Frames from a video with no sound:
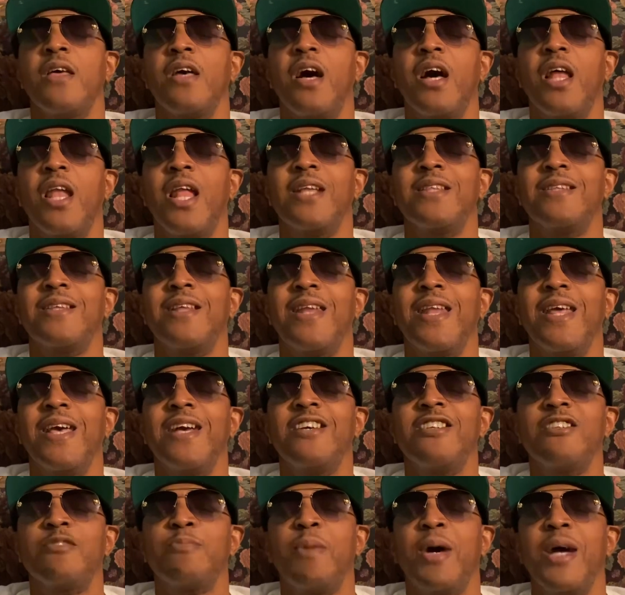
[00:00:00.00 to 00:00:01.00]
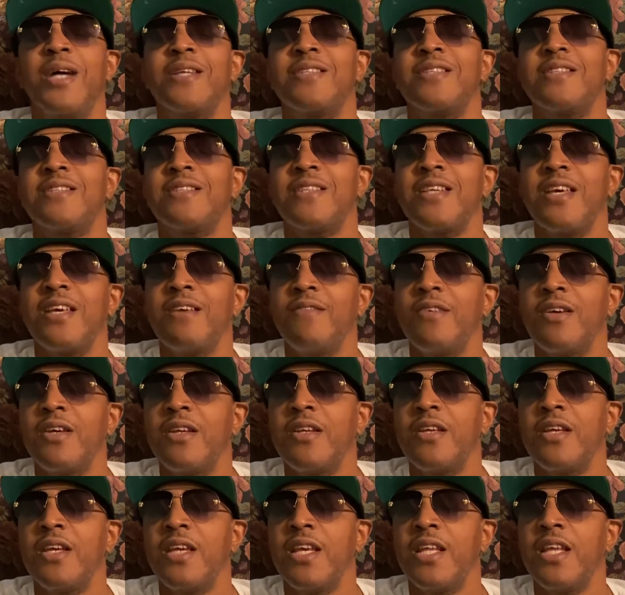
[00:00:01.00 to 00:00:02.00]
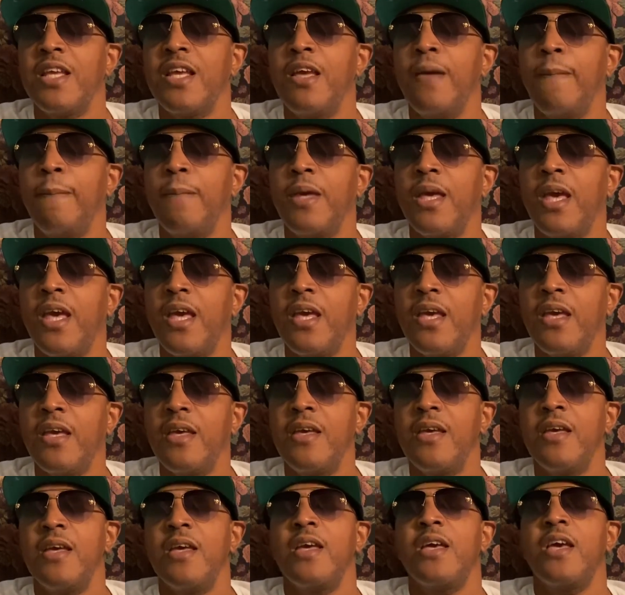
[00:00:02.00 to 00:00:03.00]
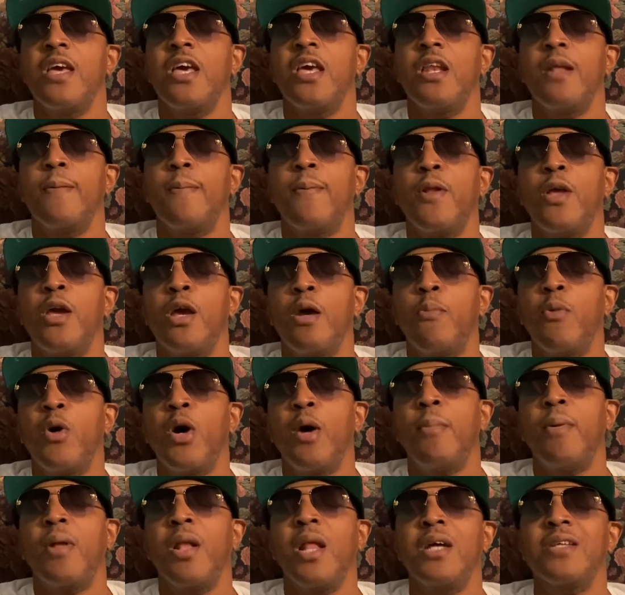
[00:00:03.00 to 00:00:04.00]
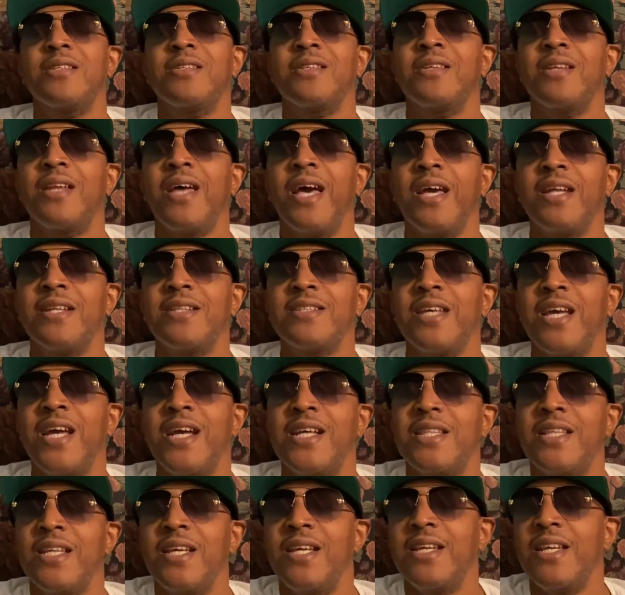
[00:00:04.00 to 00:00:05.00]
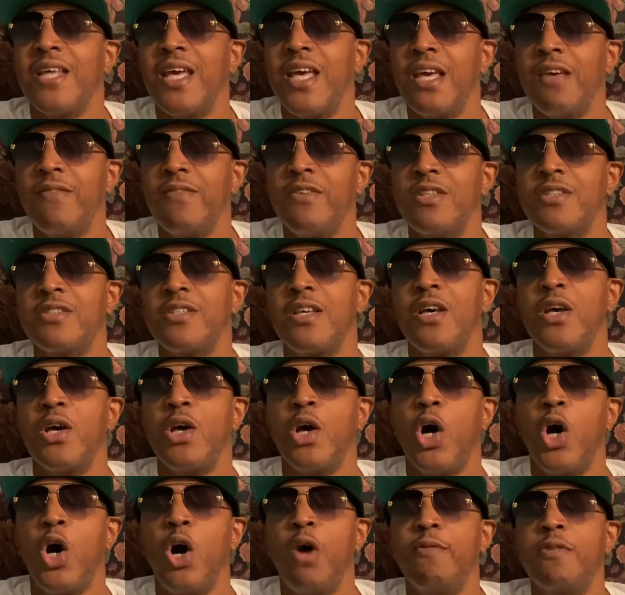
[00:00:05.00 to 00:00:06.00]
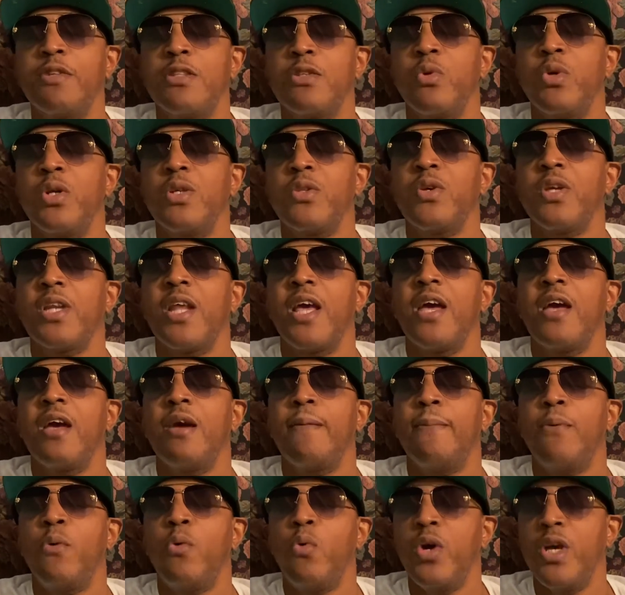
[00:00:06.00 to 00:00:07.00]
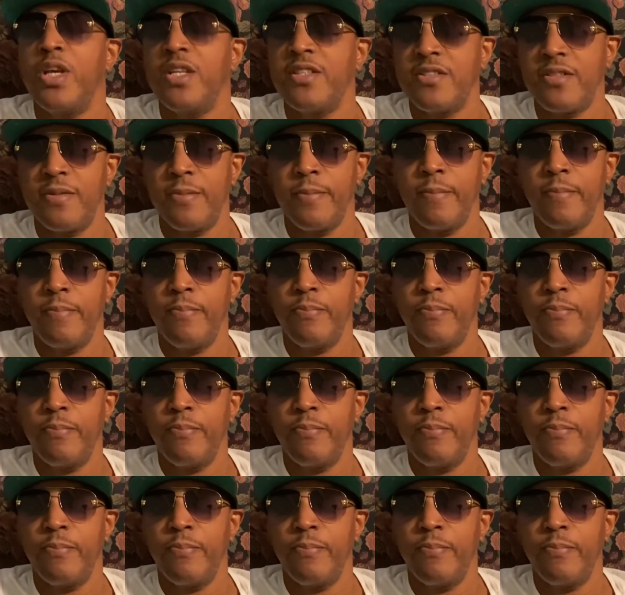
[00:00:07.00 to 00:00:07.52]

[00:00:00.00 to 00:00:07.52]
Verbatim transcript: I like the Lakers minus a 7 in NBA. And the player prop I like tonight is Anthony Davis over 23 and a half points.